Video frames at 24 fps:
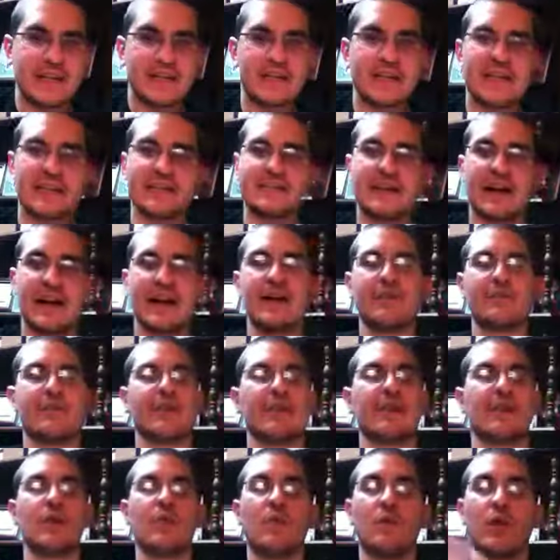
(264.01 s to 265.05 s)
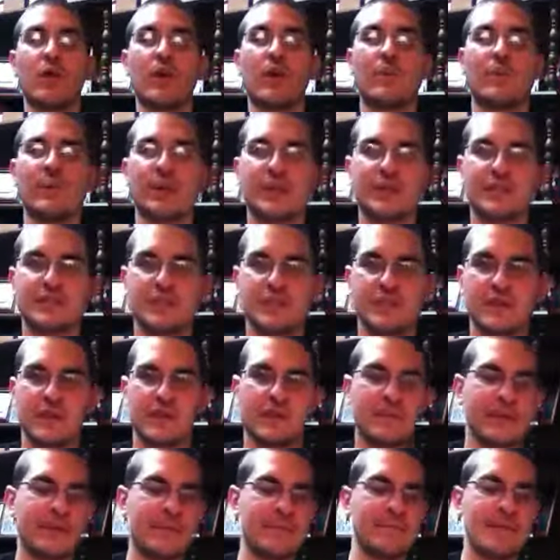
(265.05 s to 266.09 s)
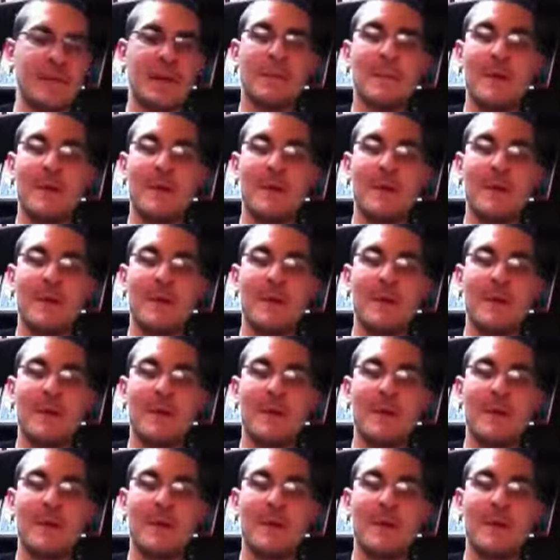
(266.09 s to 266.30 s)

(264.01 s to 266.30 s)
It, it's kind of like a word picture of a,